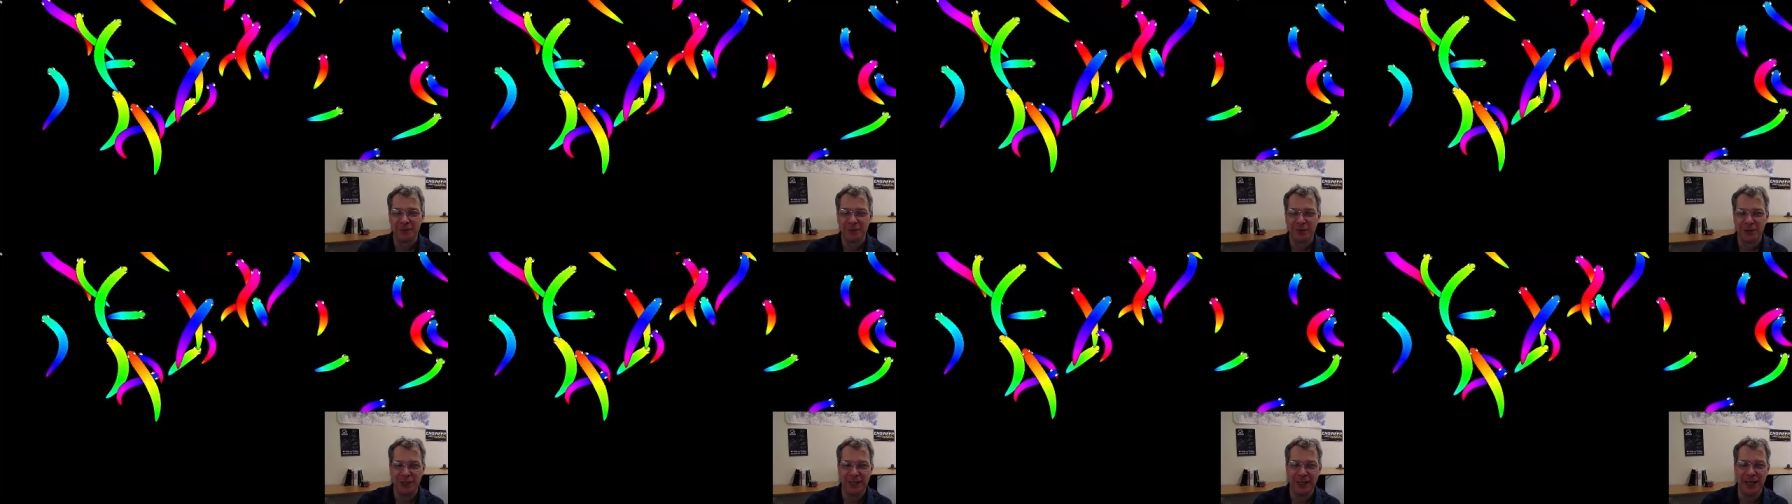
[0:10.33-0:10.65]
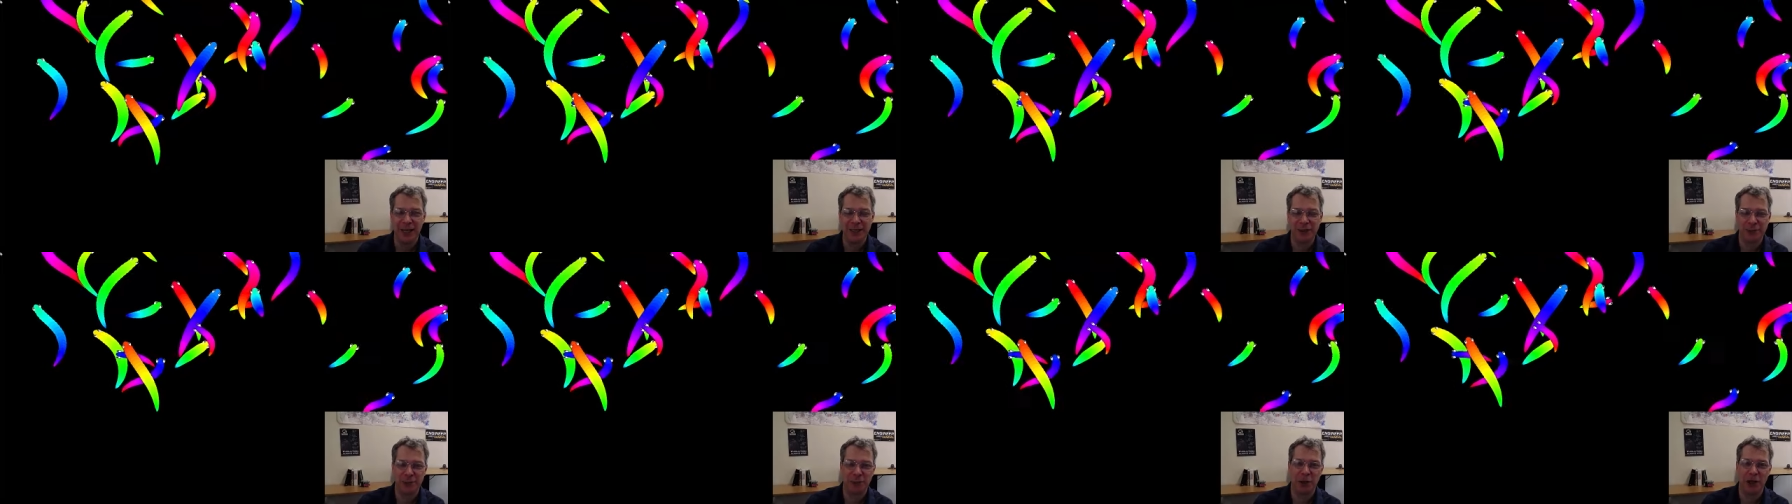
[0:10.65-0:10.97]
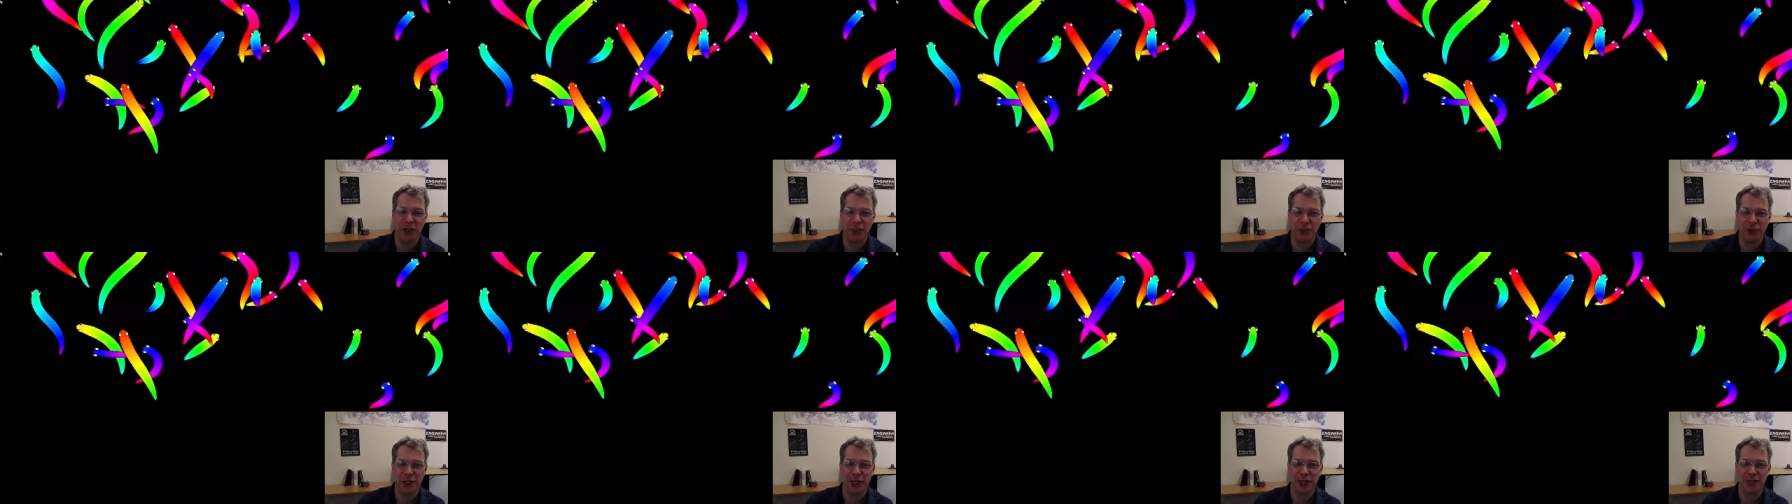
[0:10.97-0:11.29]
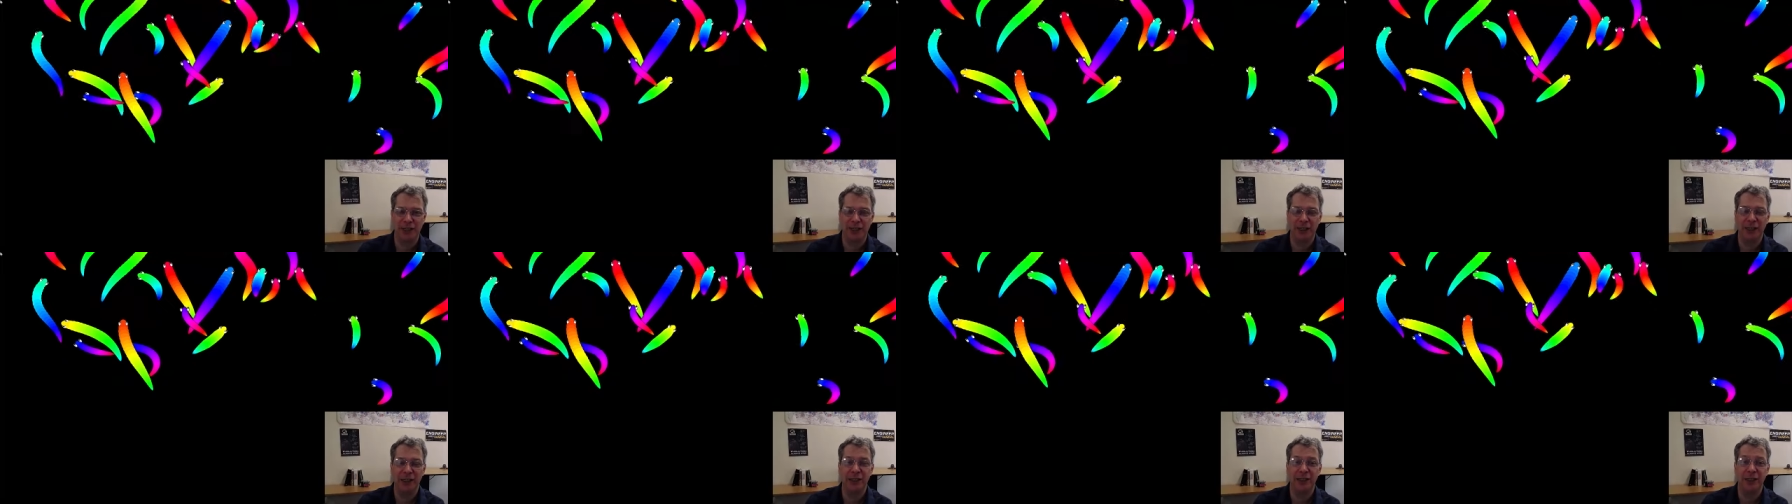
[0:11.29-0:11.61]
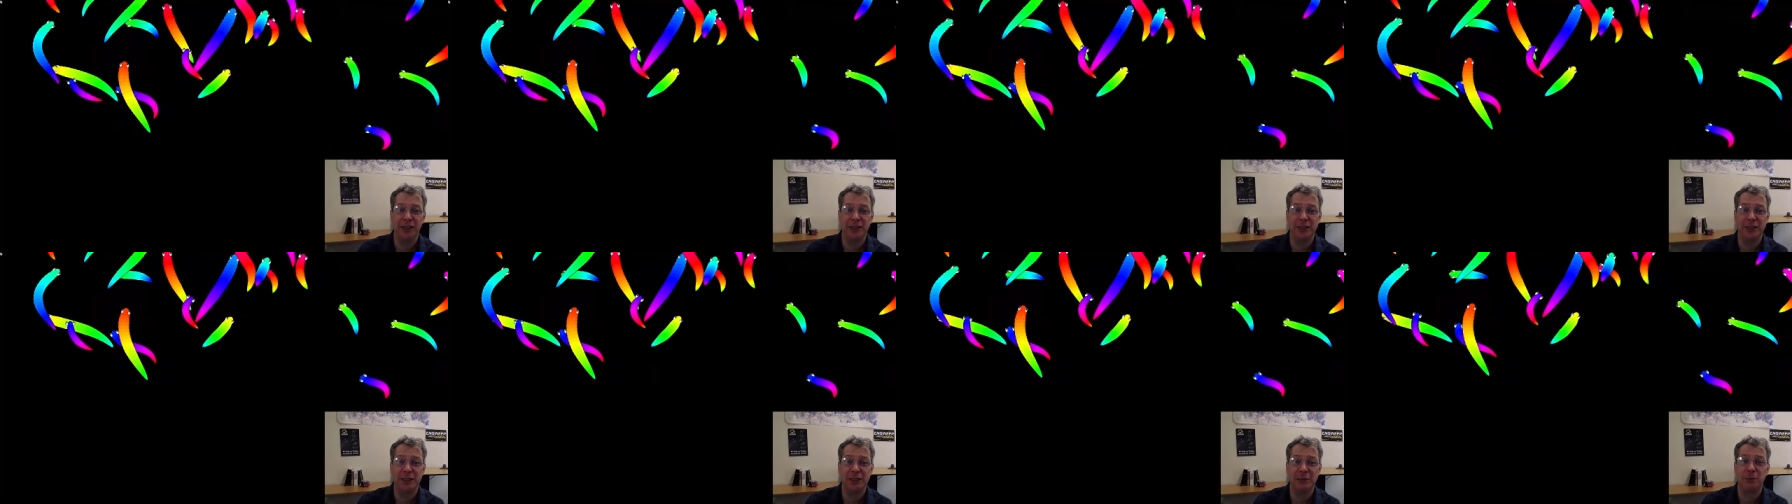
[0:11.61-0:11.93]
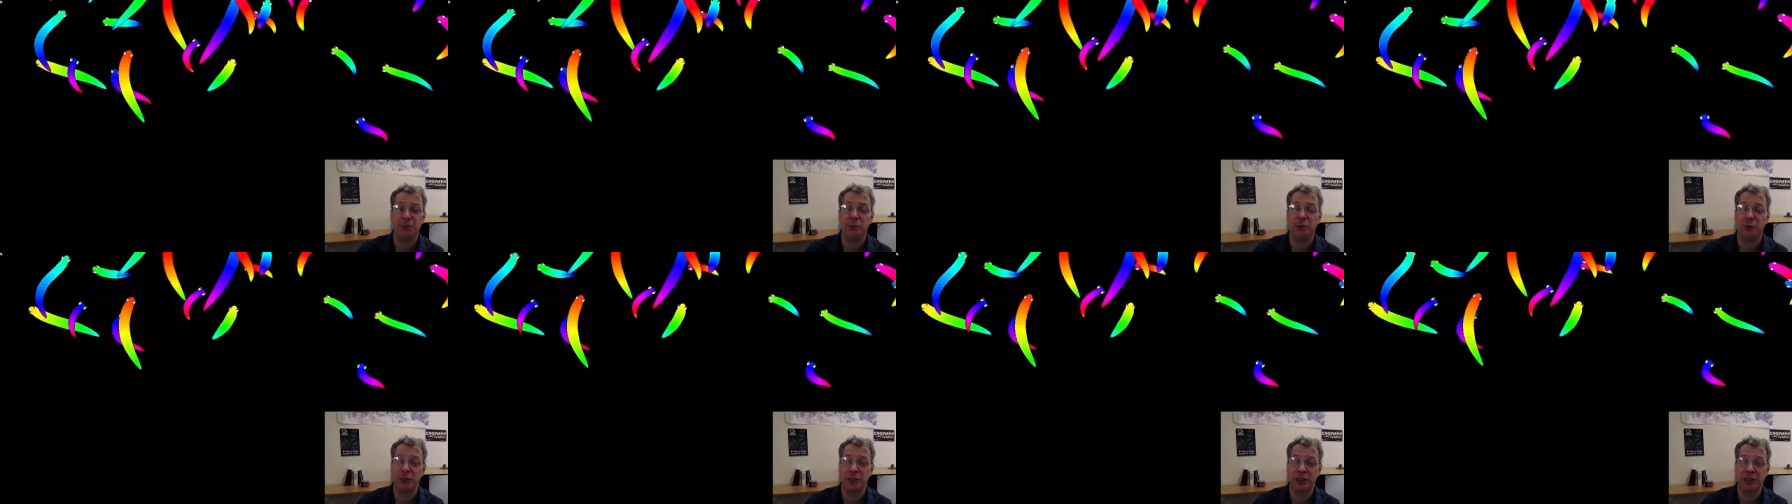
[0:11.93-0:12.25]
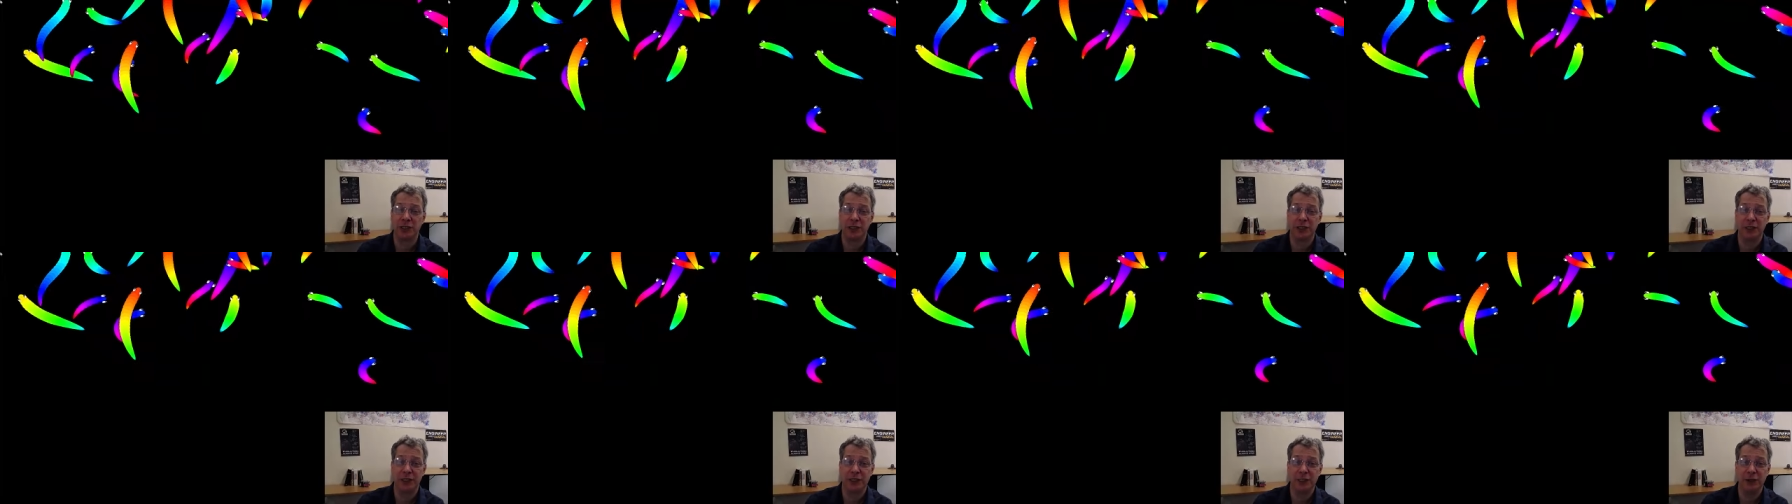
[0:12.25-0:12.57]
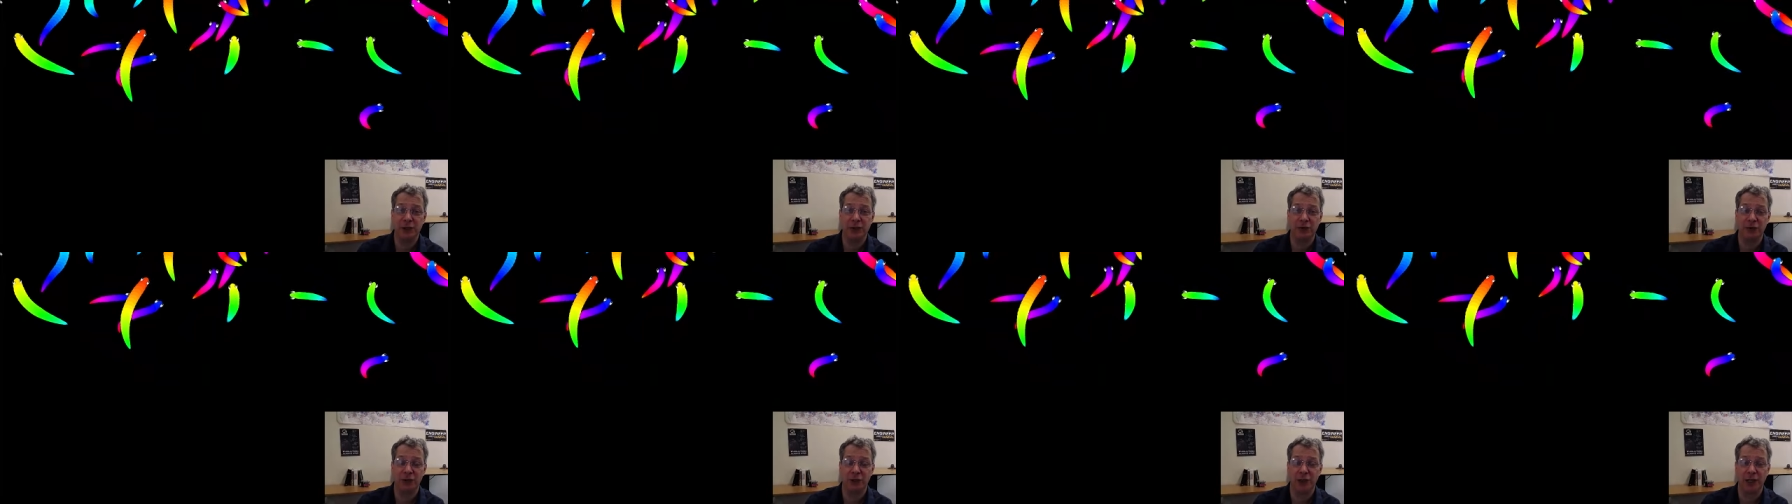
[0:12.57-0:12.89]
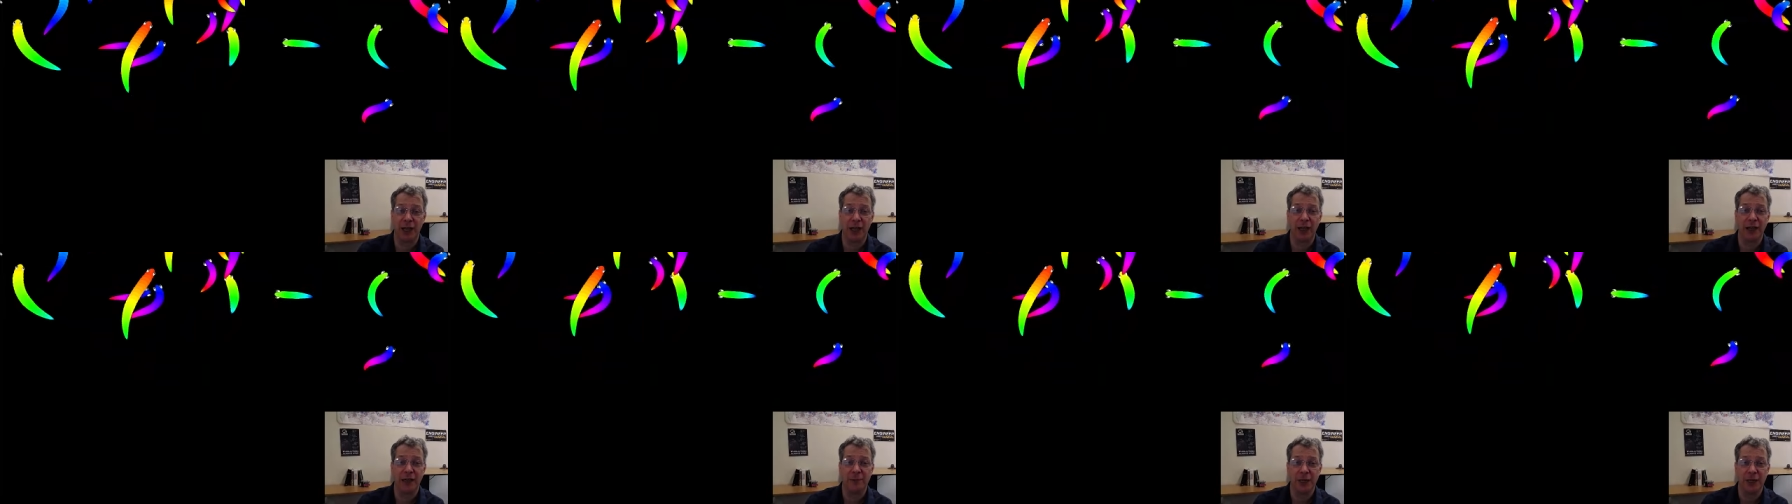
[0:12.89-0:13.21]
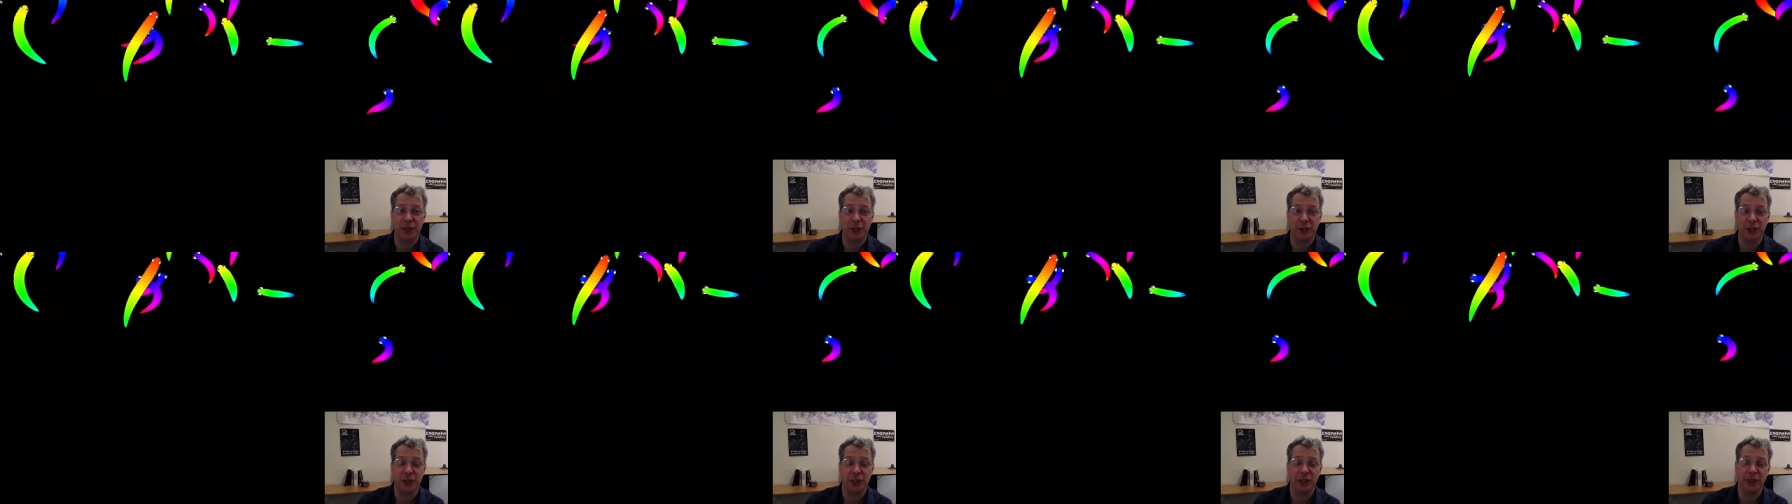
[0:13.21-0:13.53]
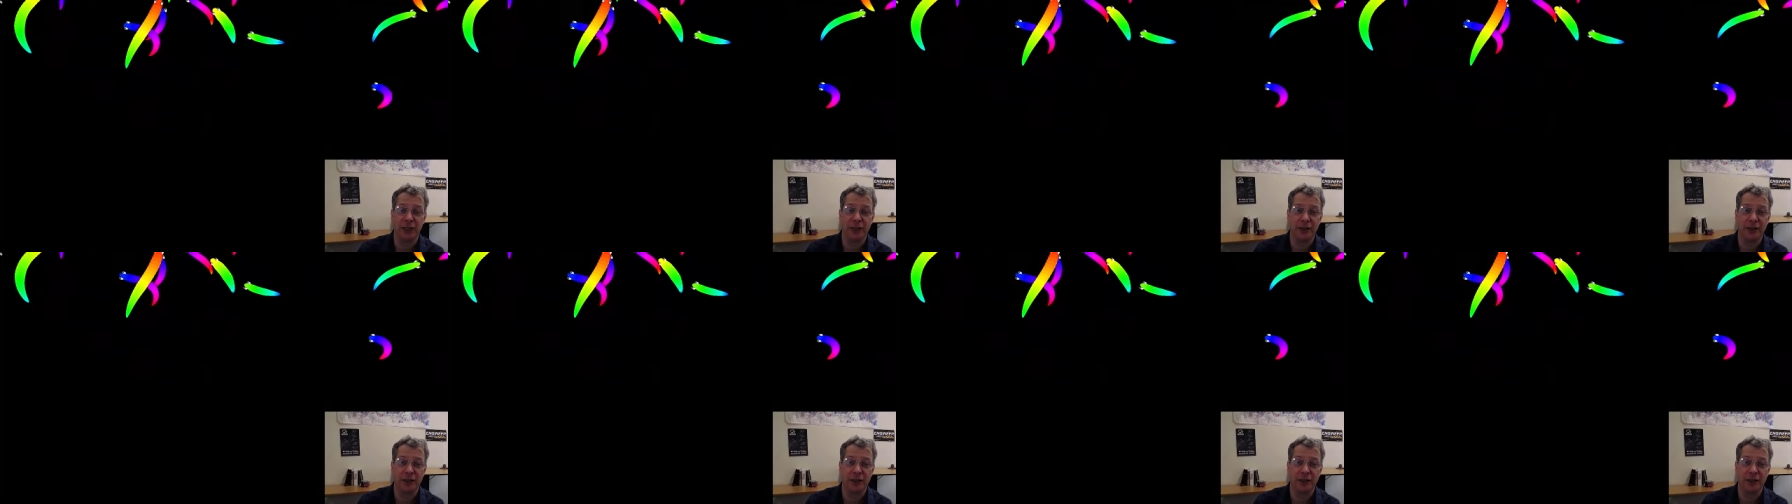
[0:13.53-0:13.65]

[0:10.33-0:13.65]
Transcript: Today's project is procedural animation,